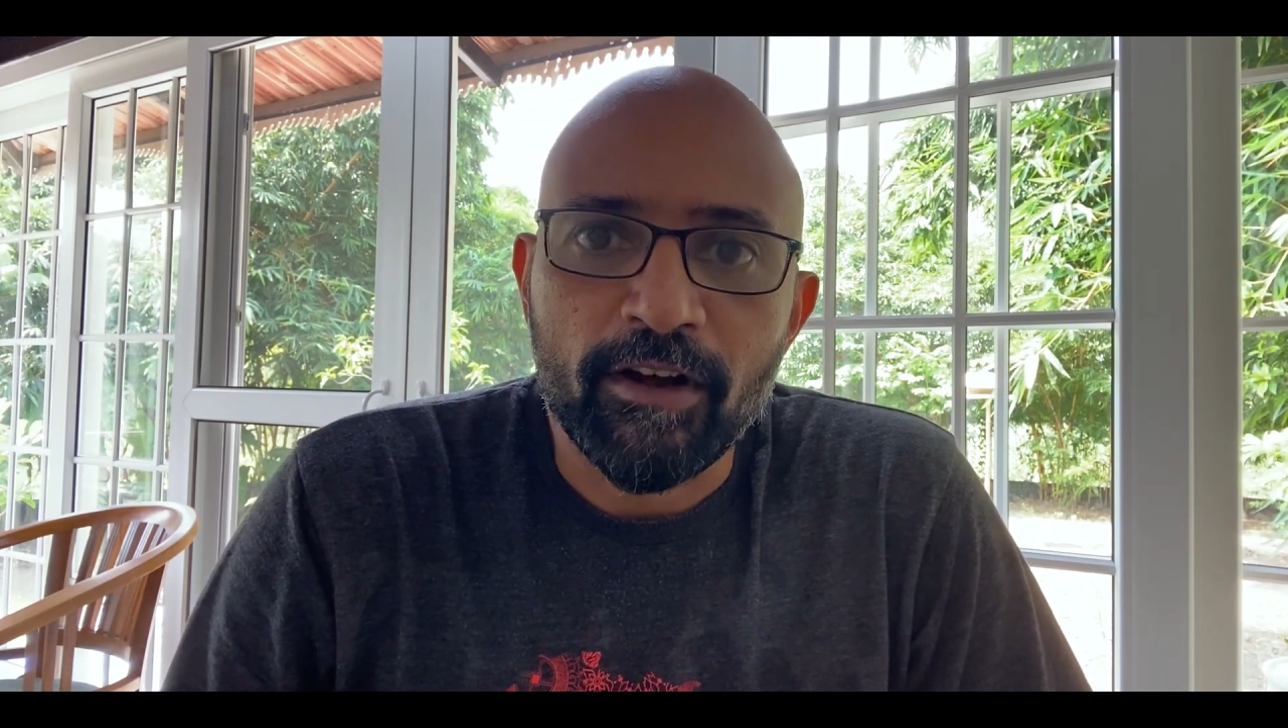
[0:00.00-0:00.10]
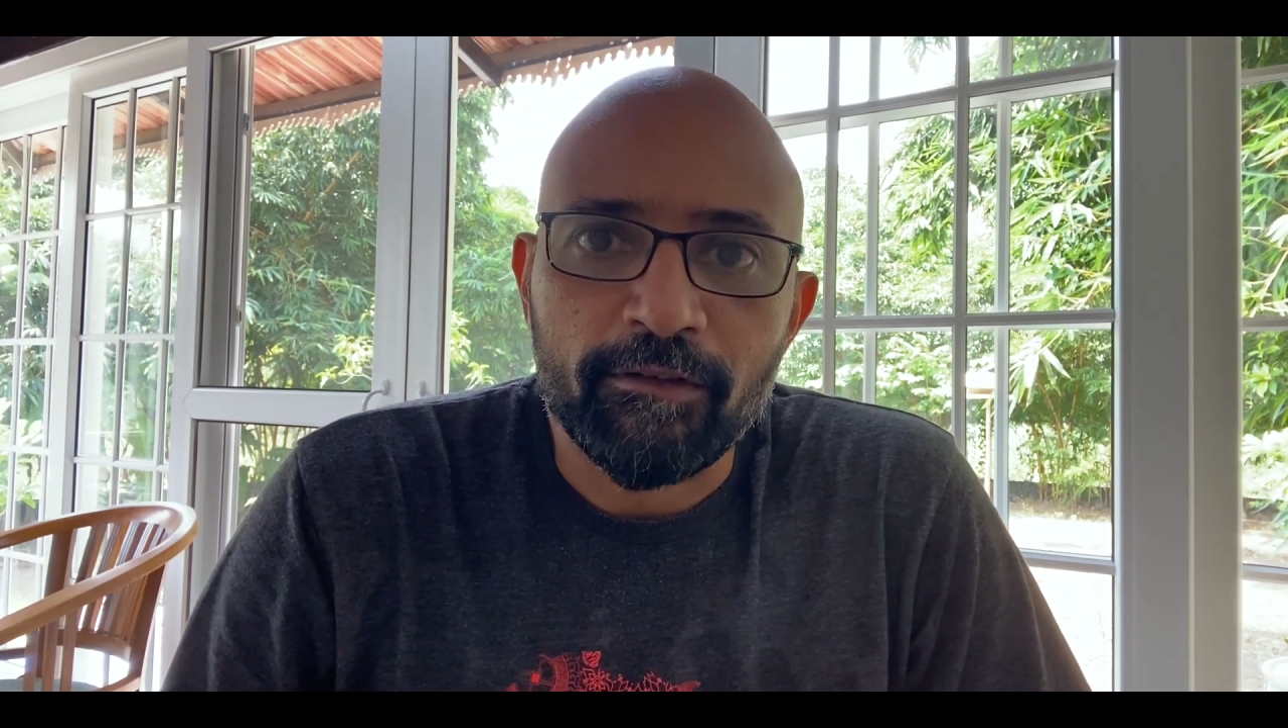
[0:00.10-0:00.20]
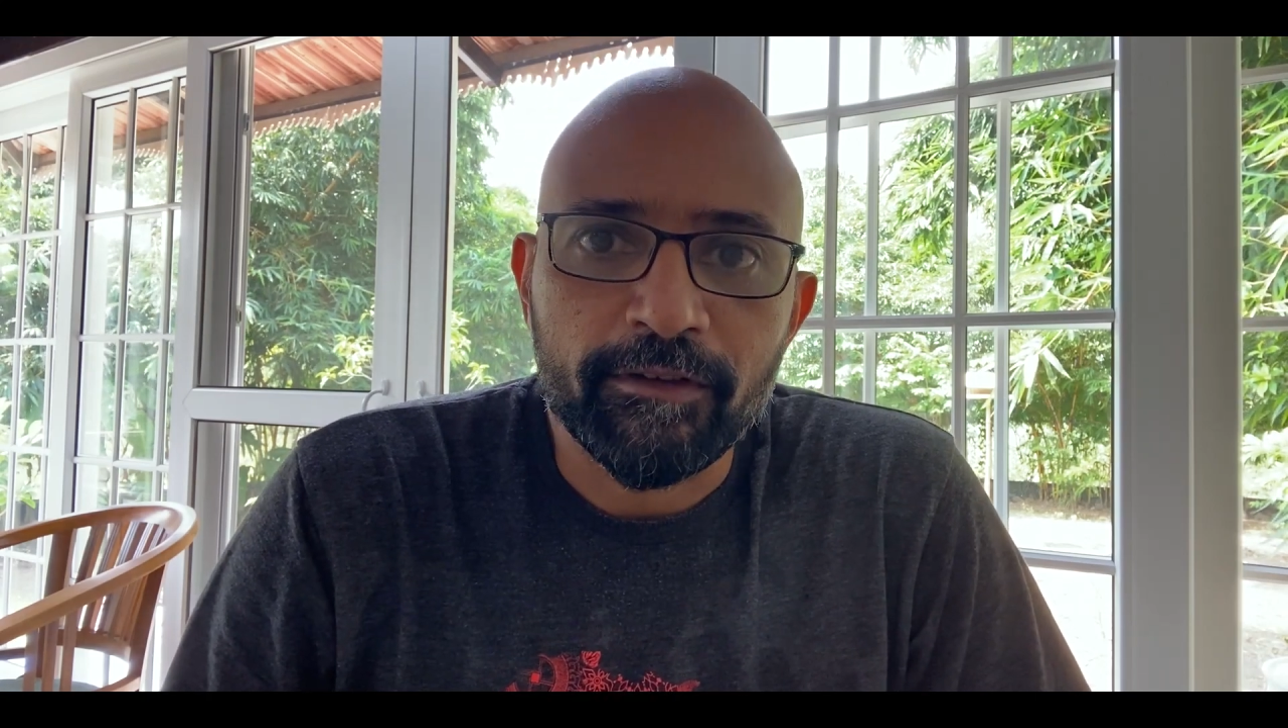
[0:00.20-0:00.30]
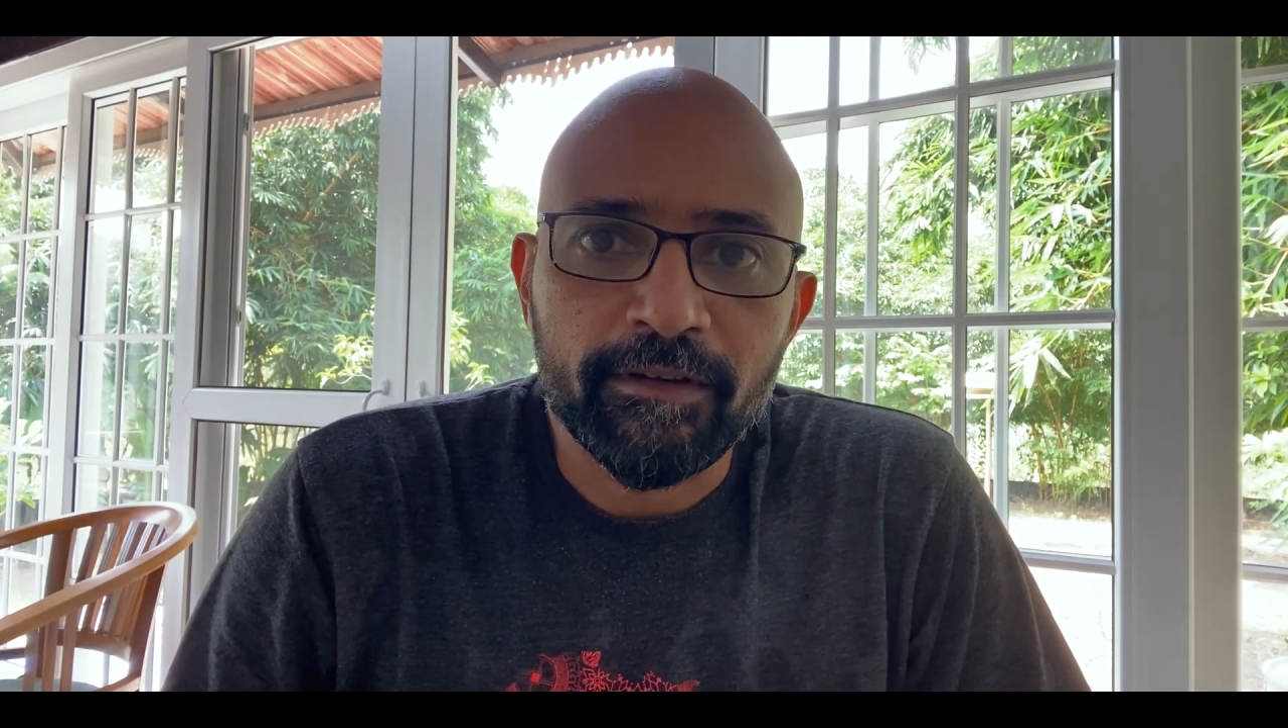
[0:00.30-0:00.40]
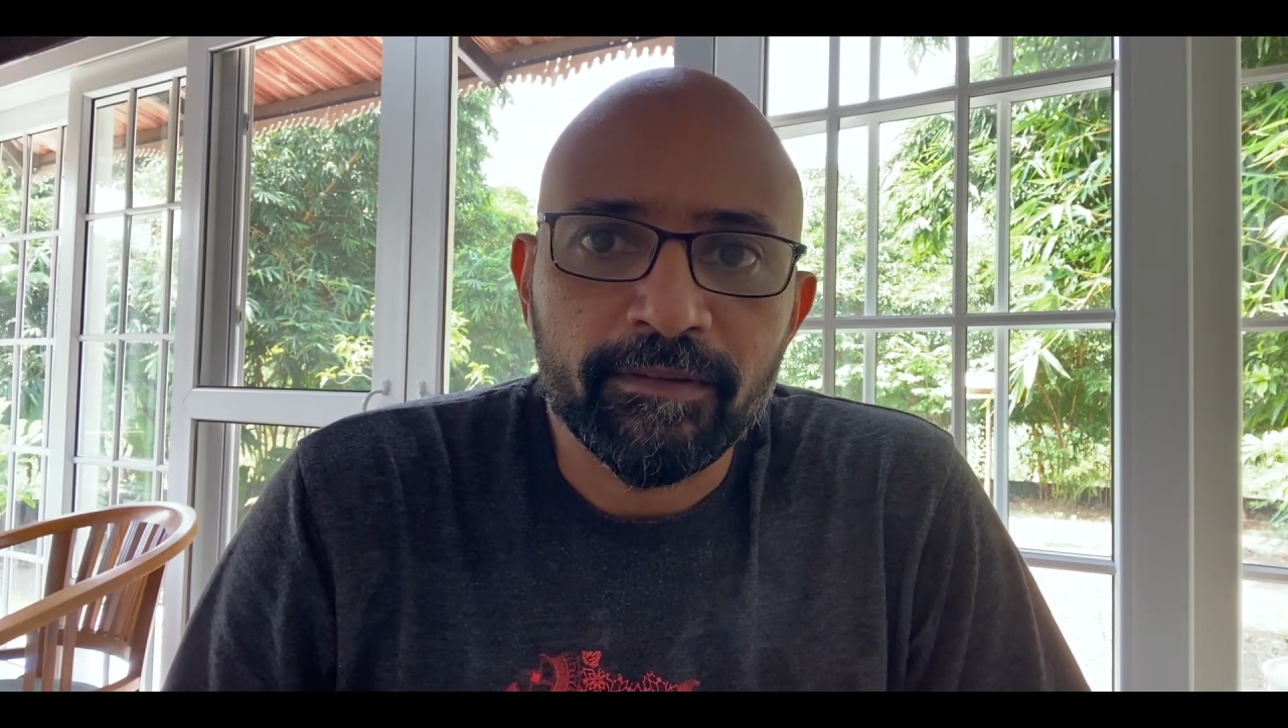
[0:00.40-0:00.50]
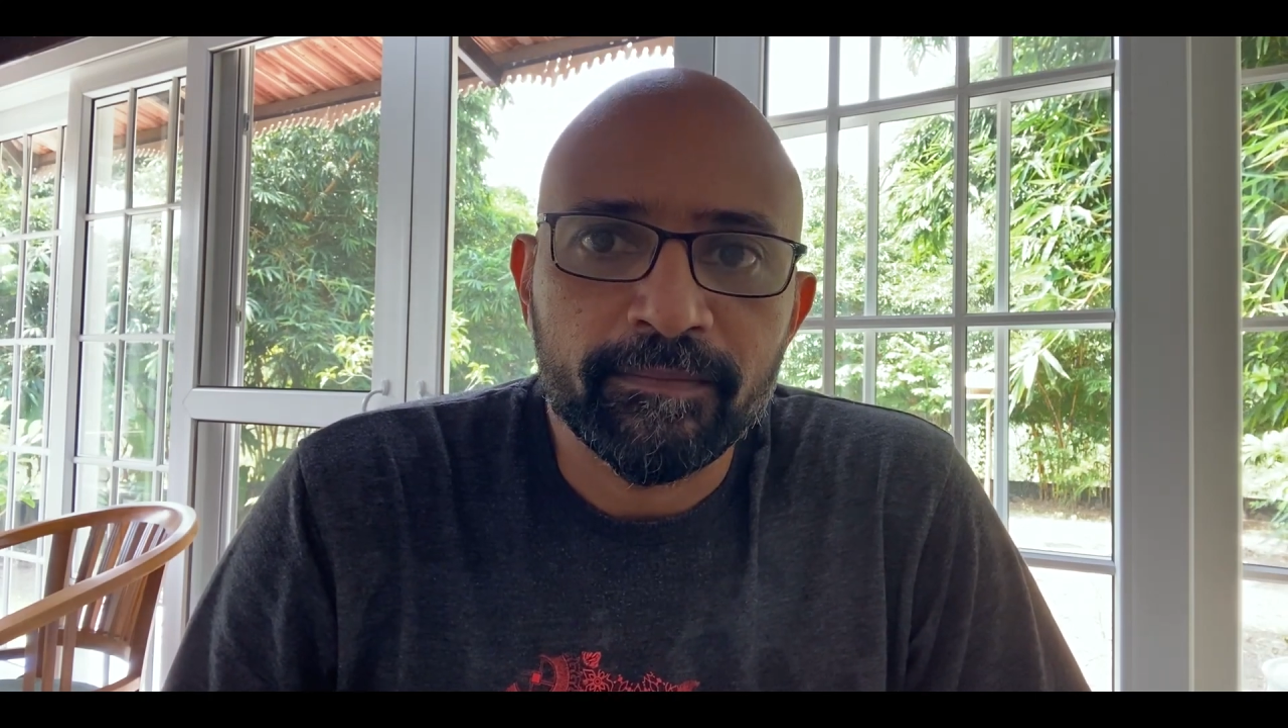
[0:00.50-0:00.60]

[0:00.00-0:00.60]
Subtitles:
offer.